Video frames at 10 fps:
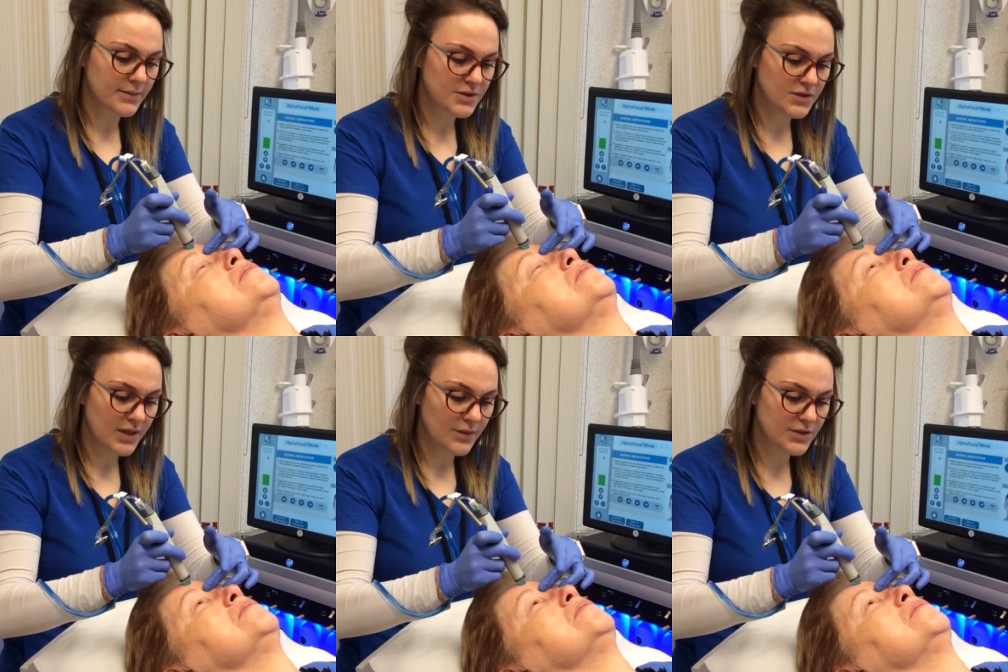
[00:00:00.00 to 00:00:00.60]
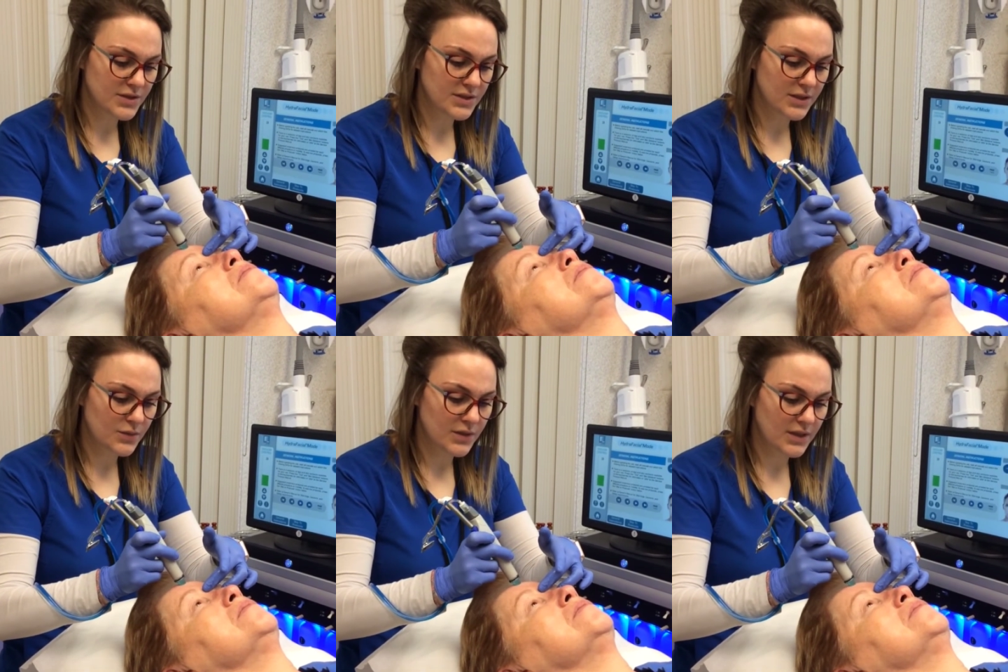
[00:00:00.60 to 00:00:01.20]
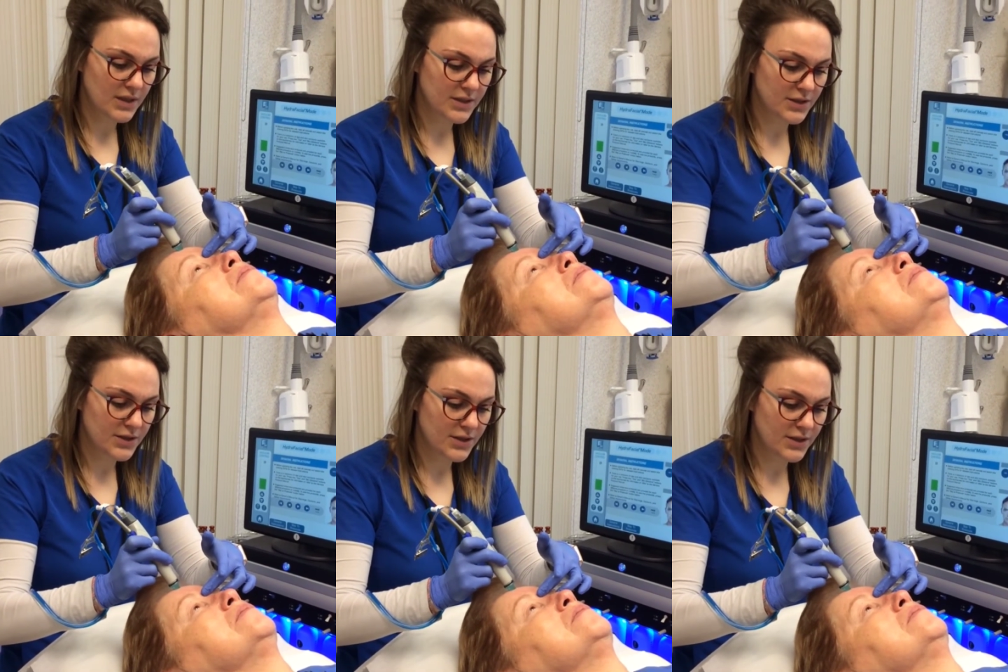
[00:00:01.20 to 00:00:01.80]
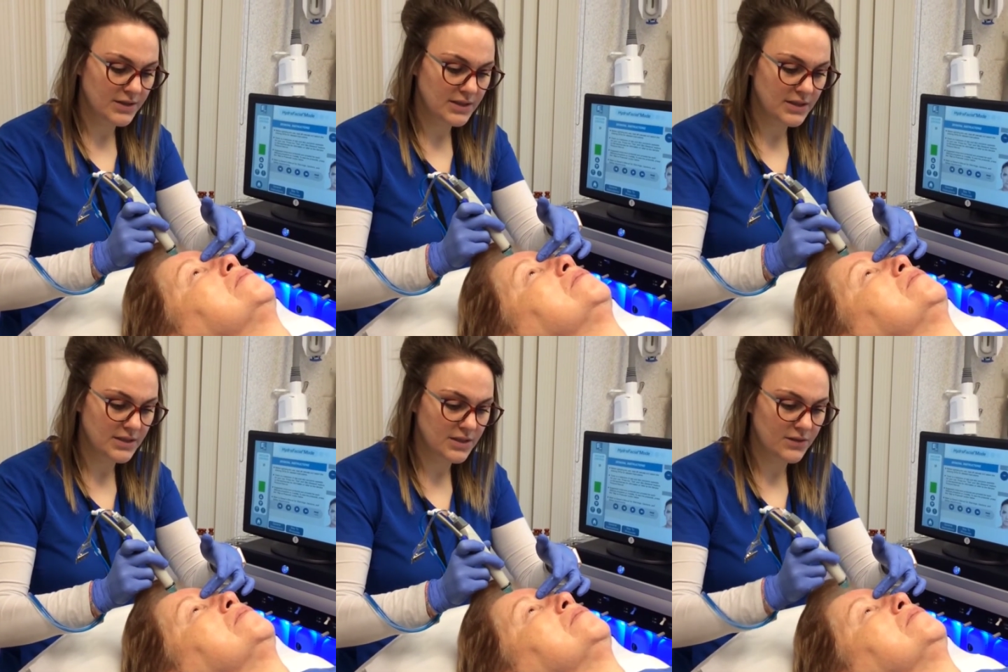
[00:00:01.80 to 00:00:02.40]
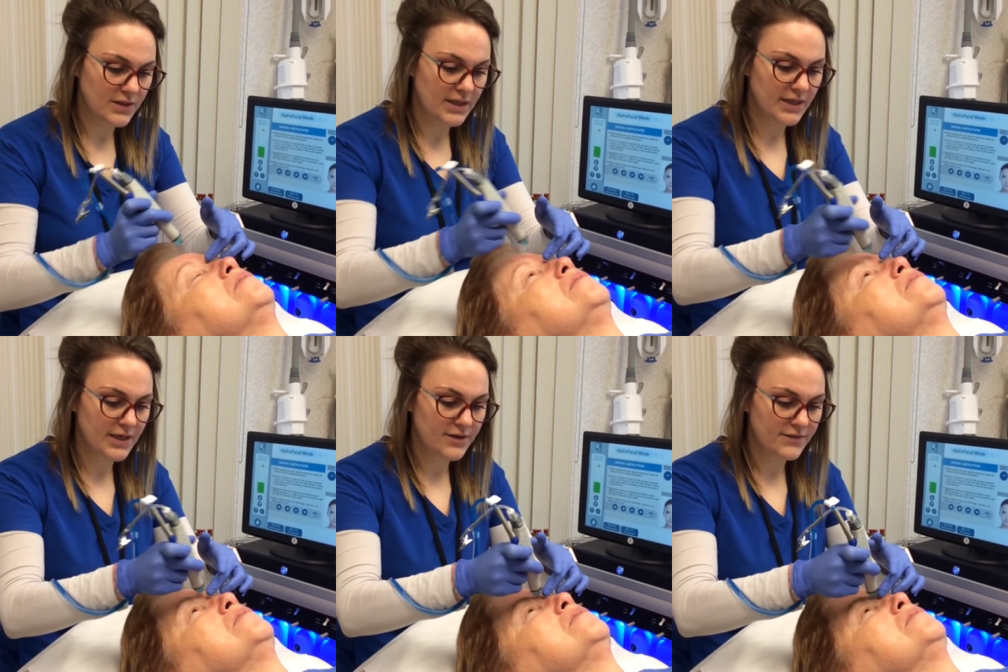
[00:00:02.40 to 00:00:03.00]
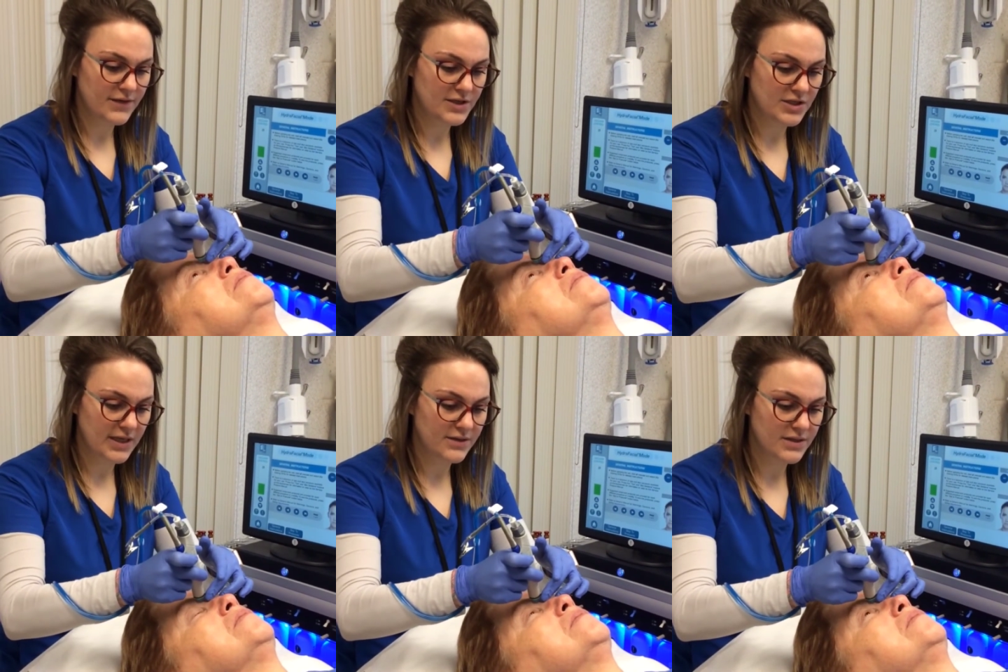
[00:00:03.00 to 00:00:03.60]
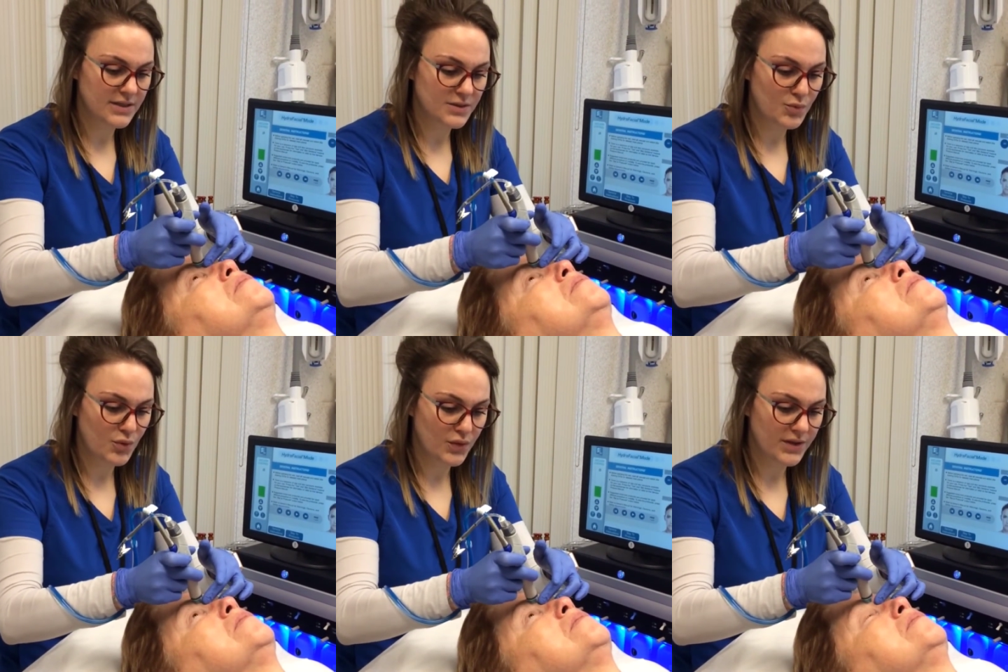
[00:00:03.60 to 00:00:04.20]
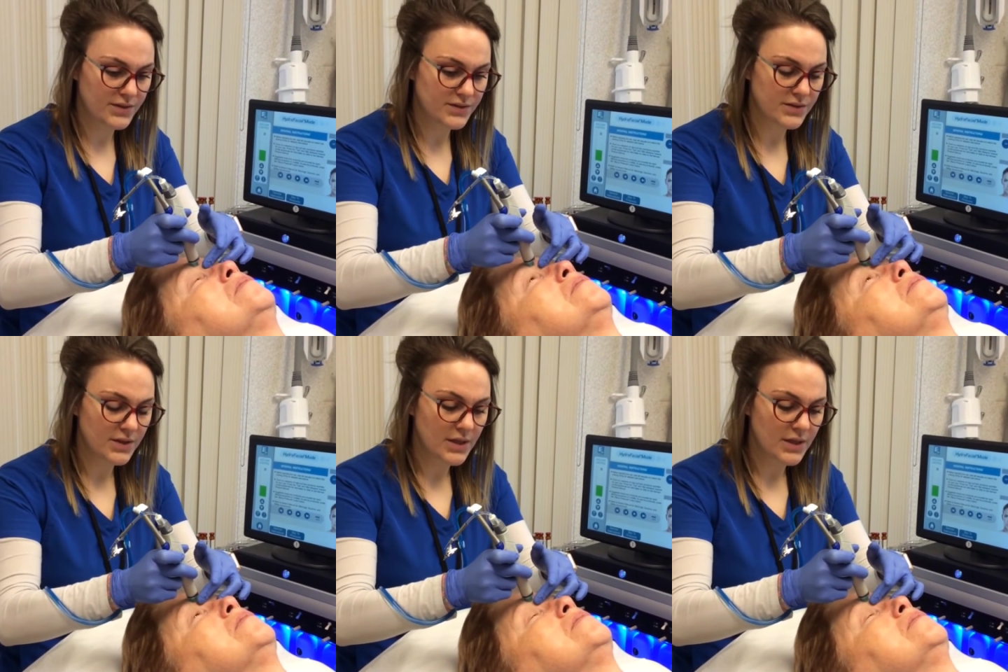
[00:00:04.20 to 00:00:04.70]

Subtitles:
So now we're just going to work on her T-zone here, flushing out these pores.